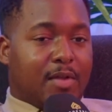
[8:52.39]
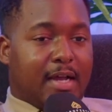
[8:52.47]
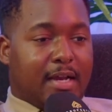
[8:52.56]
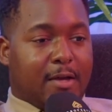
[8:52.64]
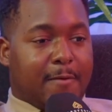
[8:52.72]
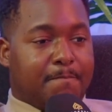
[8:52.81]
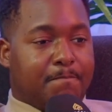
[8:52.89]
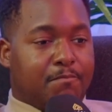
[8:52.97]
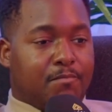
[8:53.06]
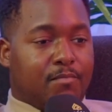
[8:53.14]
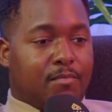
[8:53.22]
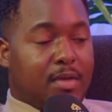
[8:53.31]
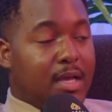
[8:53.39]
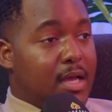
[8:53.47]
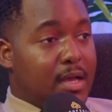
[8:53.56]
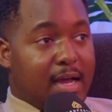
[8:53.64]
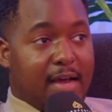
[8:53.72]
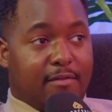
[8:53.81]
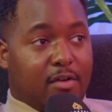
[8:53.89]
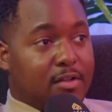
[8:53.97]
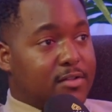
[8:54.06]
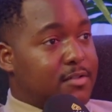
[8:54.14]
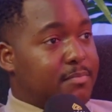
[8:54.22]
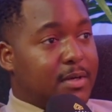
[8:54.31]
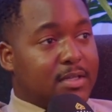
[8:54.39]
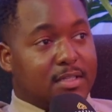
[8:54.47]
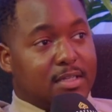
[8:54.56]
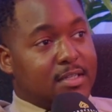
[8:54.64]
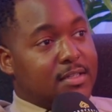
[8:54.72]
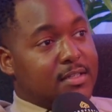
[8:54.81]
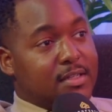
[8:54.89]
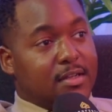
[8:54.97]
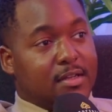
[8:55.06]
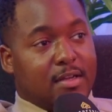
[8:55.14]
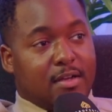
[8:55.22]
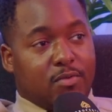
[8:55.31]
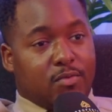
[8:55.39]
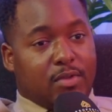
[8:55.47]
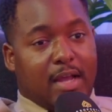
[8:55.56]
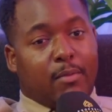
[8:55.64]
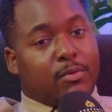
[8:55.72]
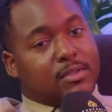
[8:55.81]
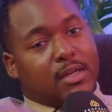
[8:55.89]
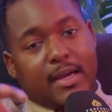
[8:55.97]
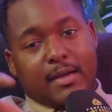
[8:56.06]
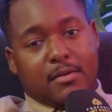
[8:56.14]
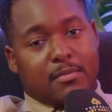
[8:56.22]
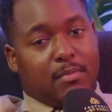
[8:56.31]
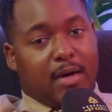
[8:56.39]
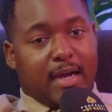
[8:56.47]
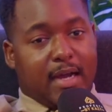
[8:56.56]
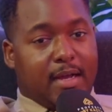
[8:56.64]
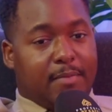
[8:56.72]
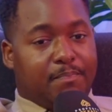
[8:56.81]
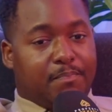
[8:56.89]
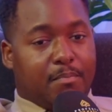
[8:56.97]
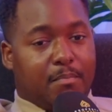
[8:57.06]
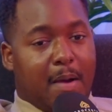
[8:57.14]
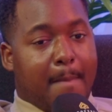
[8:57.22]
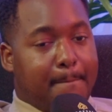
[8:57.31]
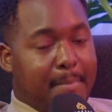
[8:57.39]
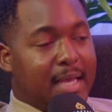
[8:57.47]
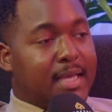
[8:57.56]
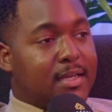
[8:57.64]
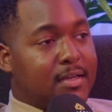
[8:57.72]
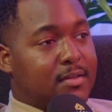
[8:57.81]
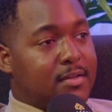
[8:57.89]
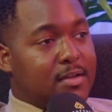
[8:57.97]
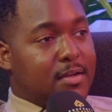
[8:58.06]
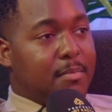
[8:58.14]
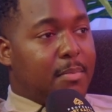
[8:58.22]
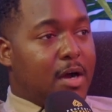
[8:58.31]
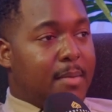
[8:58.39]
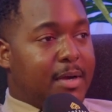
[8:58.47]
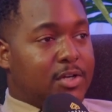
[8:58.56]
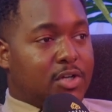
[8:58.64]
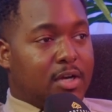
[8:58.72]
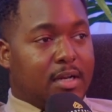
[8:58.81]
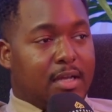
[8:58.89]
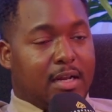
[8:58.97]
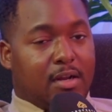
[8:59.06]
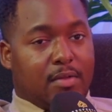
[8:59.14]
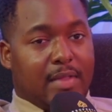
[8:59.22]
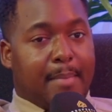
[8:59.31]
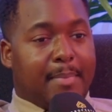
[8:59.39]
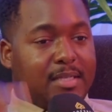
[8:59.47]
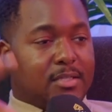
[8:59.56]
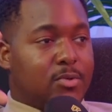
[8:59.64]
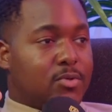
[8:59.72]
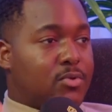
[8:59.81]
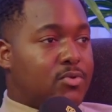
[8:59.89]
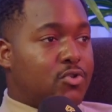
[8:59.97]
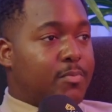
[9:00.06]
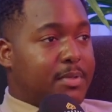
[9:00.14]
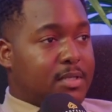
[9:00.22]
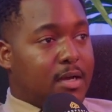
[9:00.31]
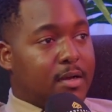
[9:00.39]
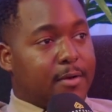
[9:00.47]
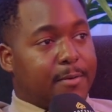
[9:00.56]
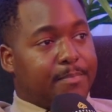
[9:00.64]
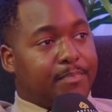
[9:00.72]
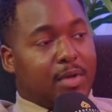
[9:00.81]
And adverts, buses, and that was like my big part of my journey. And that business was called Super Tuck.